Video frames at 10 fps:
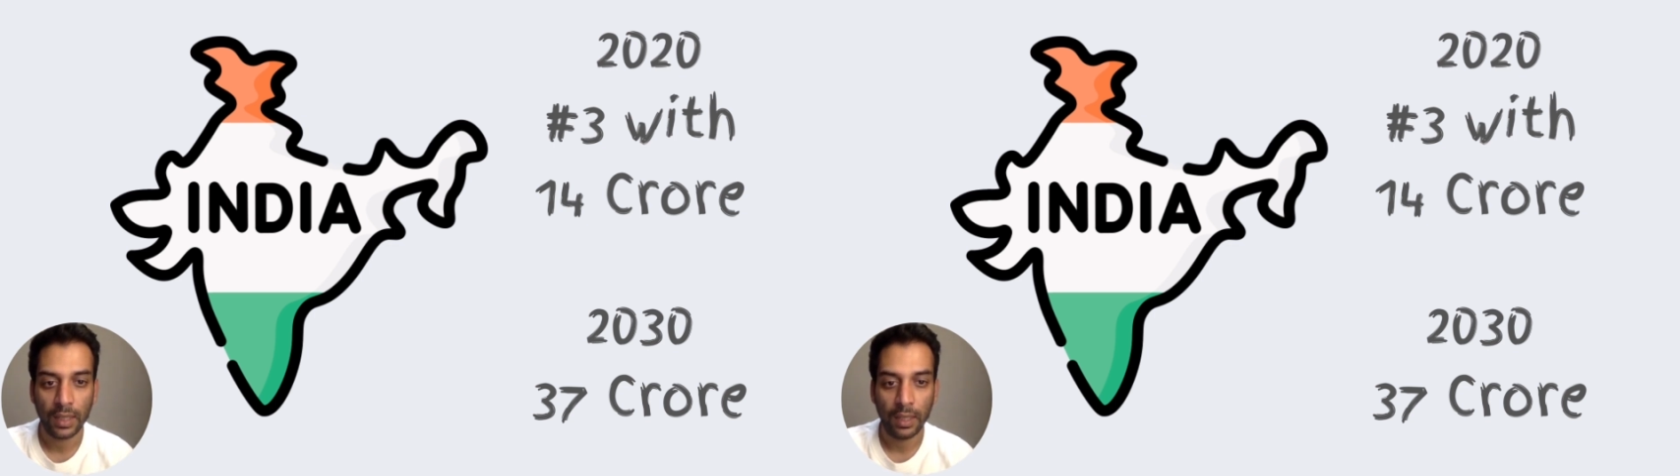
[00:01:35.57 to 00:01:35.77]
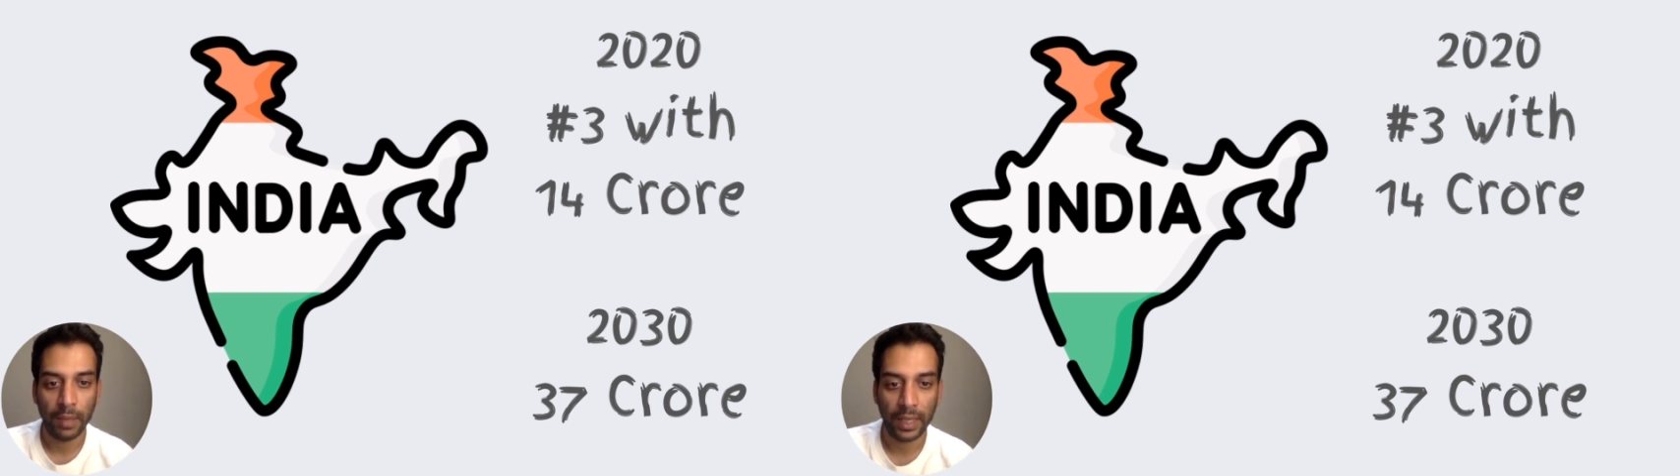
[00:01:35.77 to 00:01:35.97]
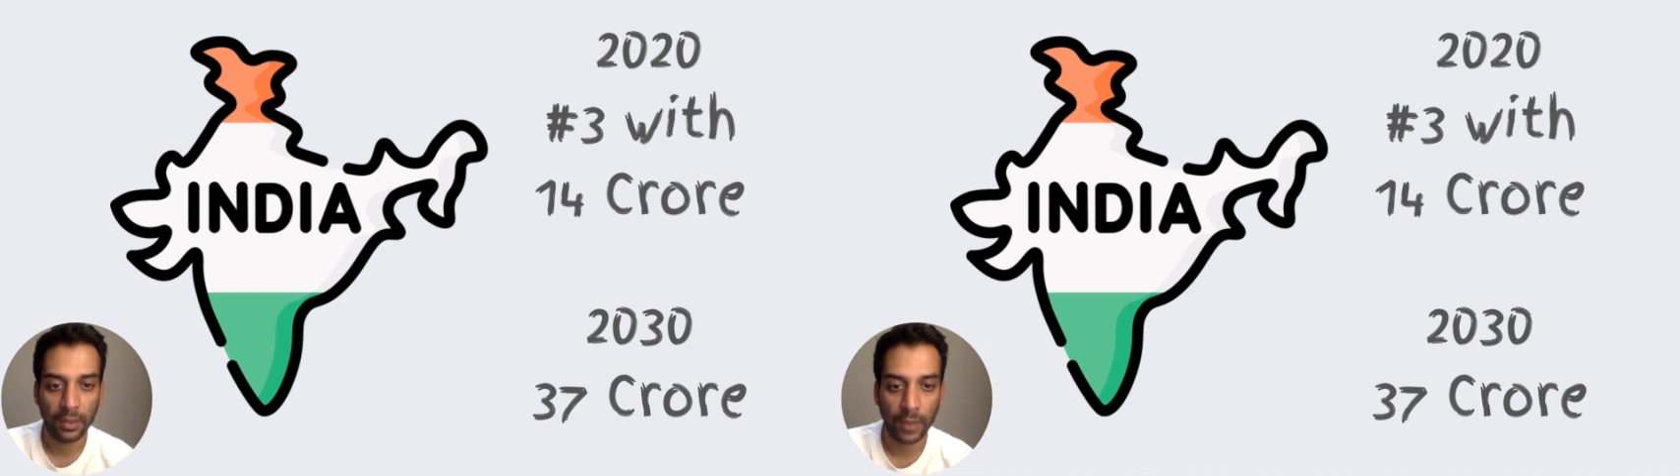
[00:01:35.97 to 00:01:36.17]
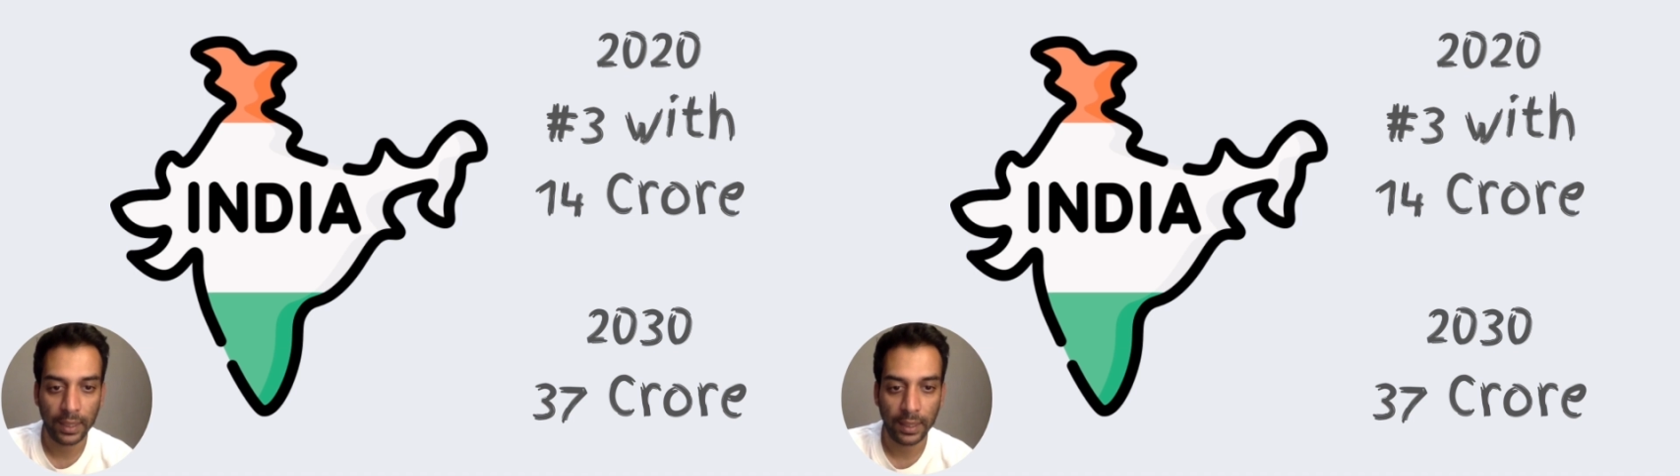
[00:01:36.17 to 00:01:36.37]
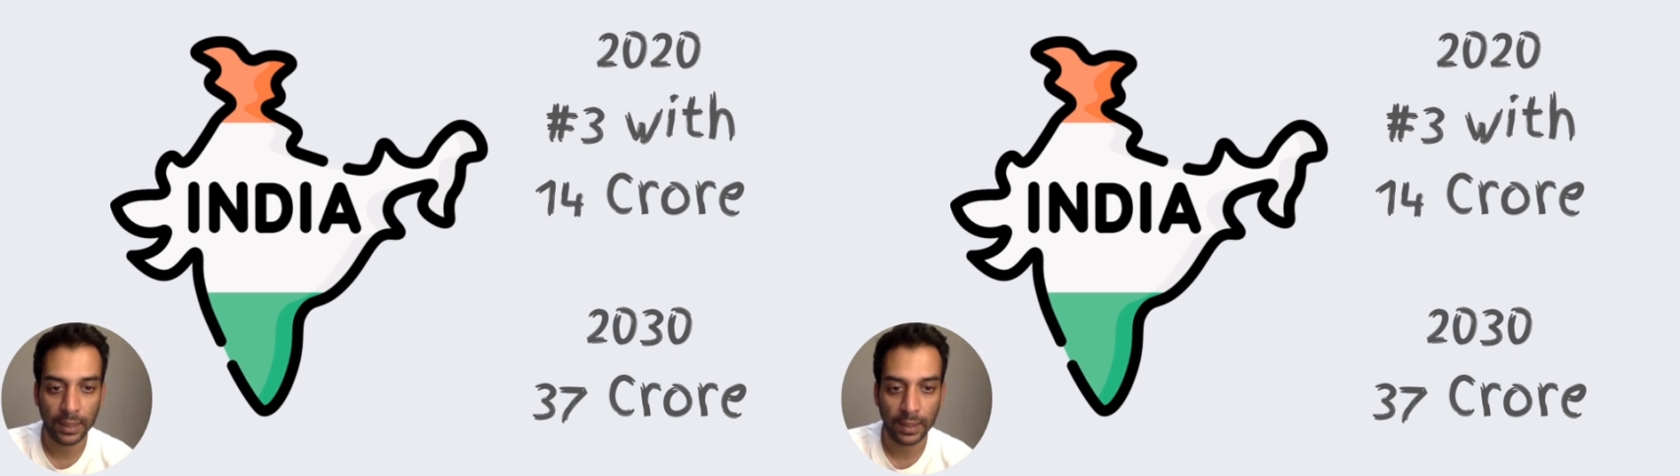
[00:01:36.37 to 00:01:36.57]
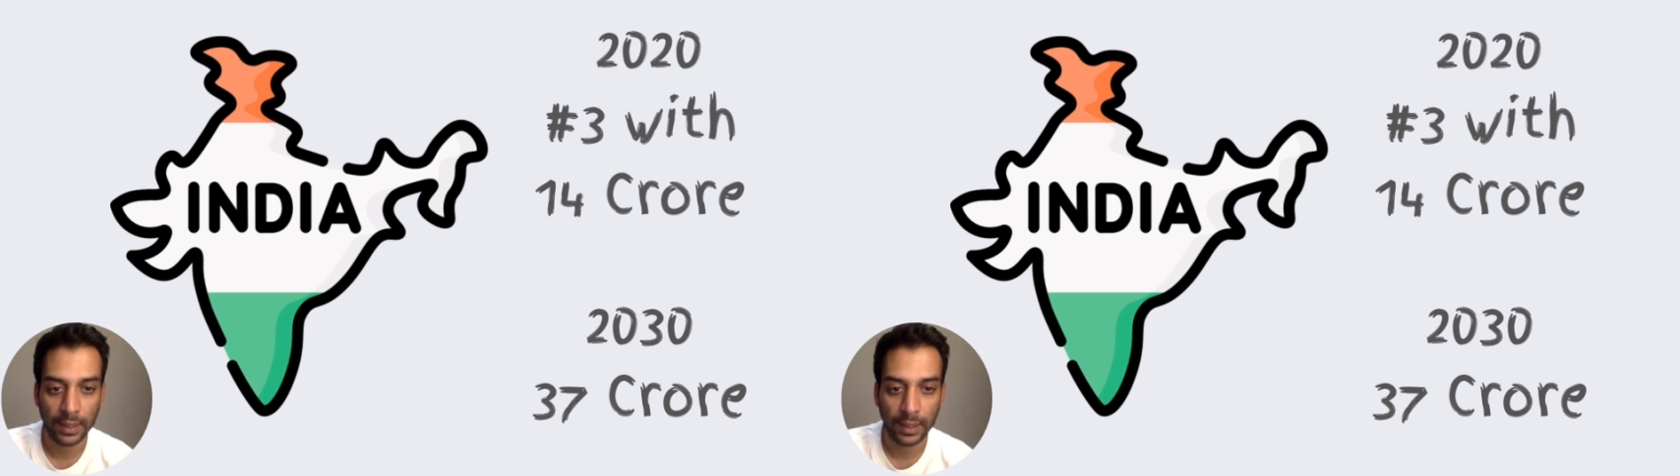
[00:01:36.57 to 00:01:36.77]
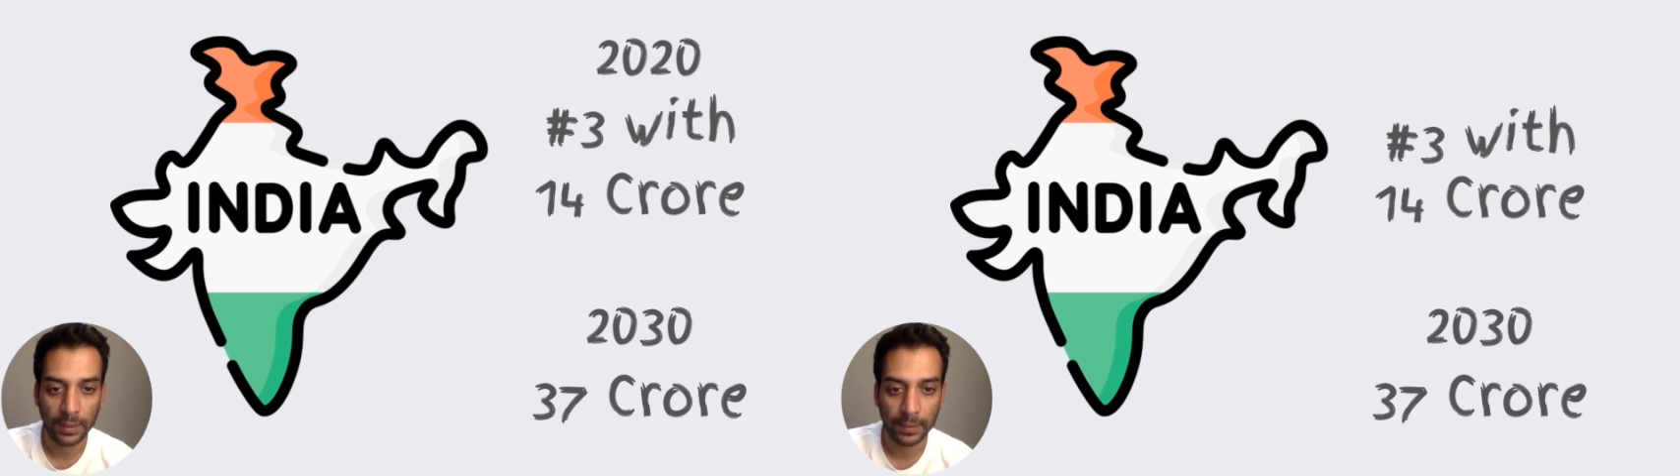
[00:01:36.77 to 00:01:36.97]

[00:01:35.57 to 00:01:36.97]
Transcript: by 2030.